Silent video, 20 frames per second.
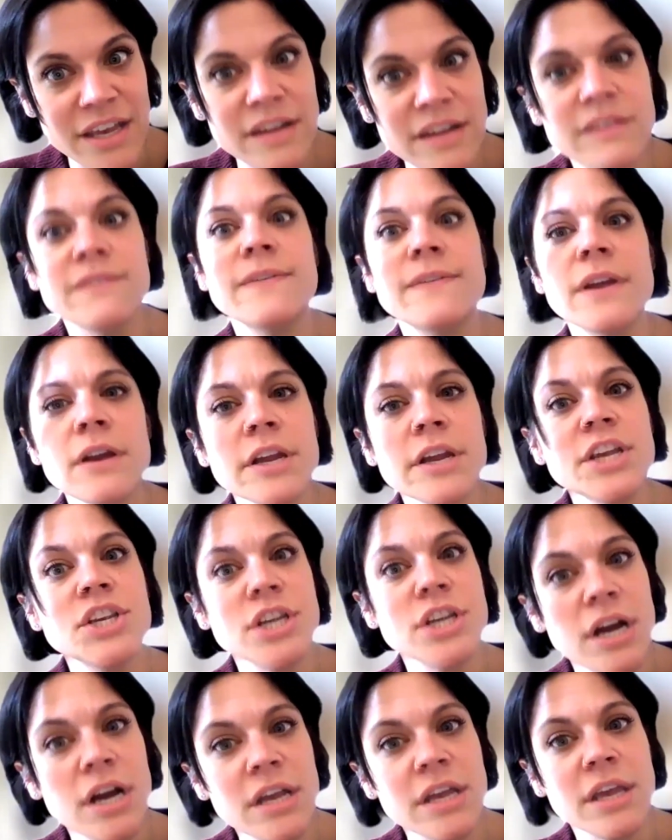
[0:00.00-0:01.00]
It's very
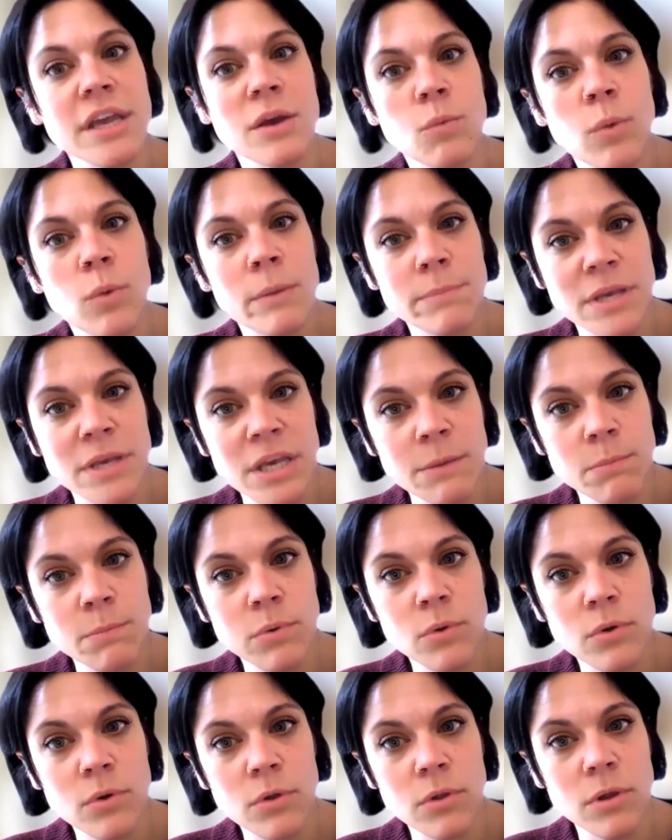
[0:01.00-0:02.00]
shocking what
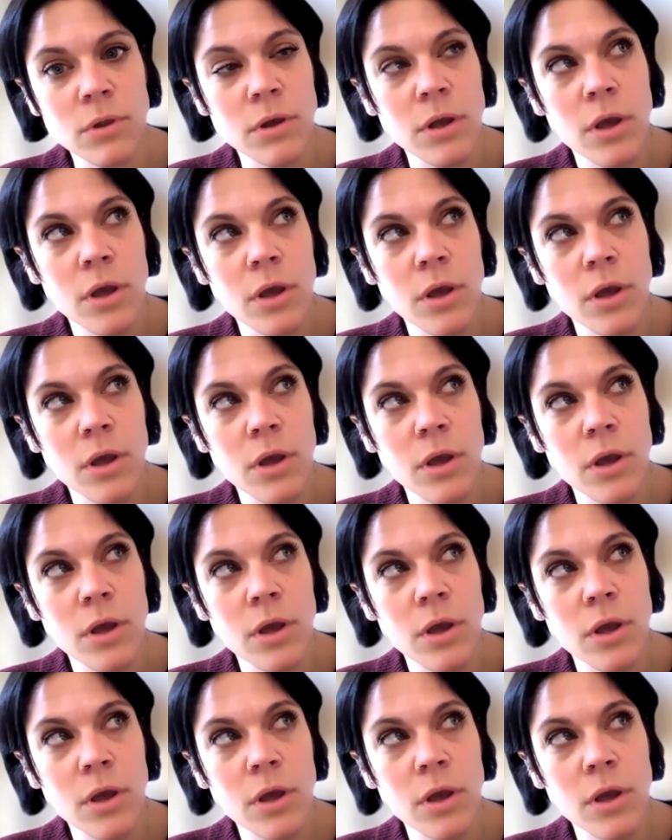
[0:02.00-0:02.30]
people